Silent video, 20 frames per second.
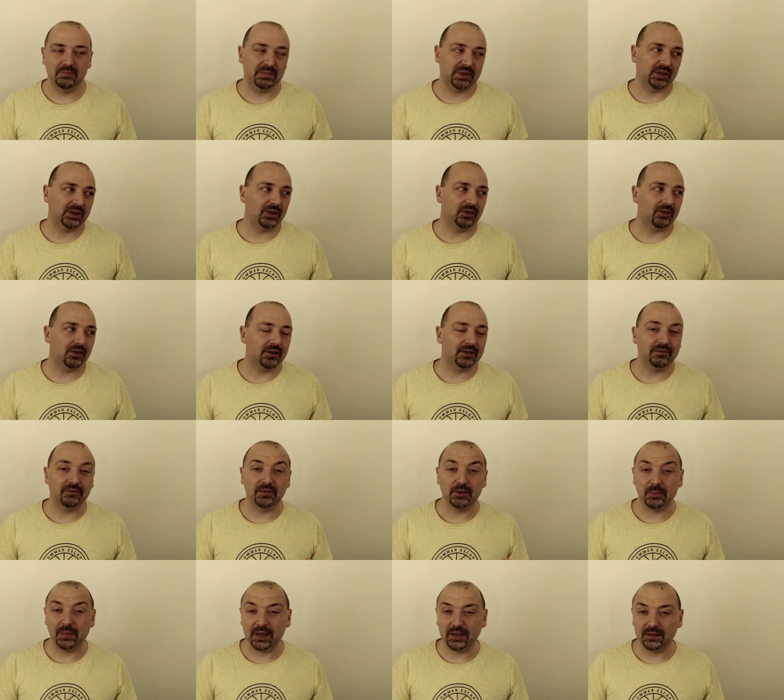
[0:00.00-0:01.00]
in particular
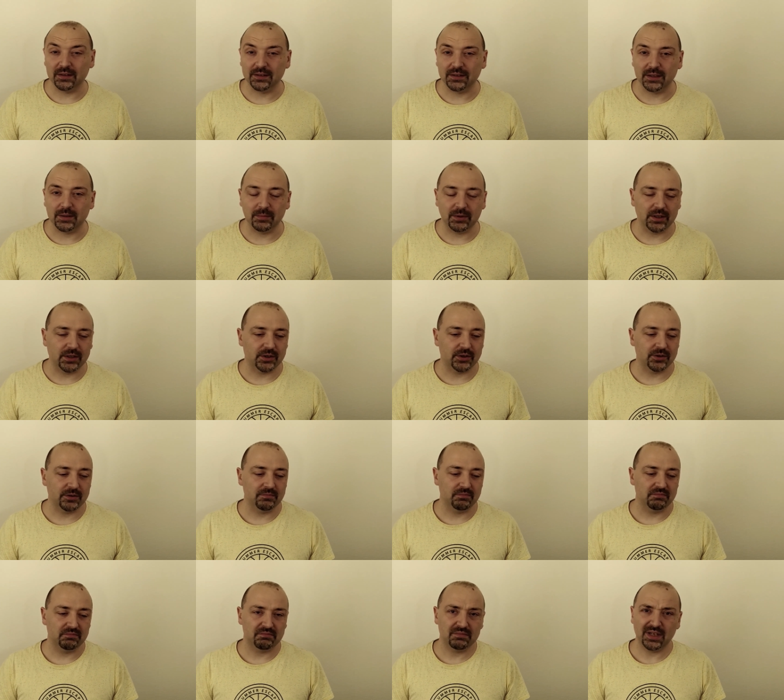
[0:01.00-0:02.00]
female
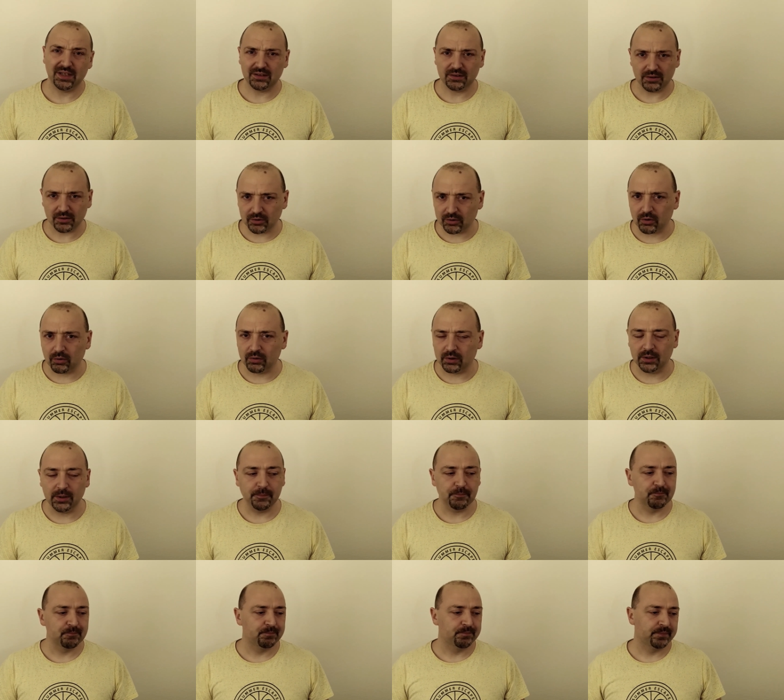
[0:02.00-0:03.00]
discrimination, but not
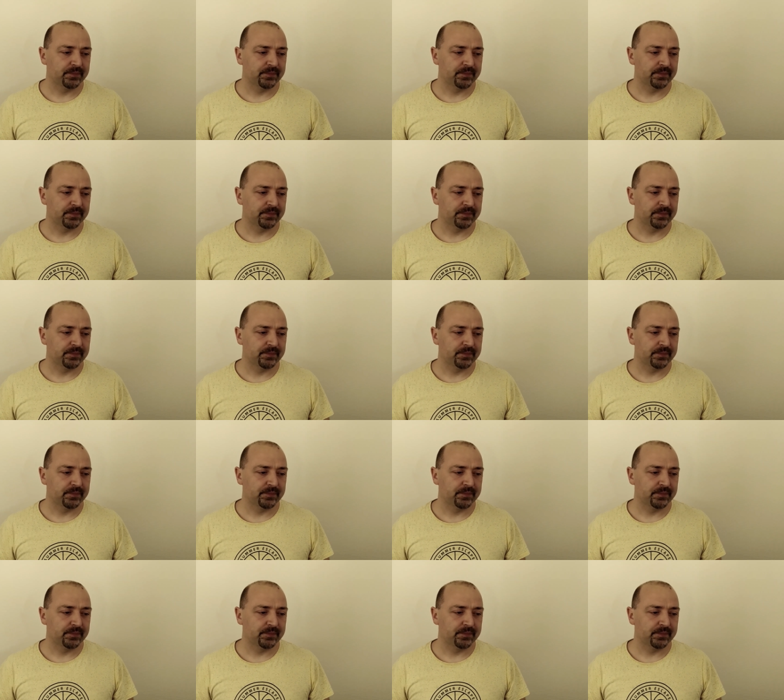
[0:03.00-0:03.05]
only.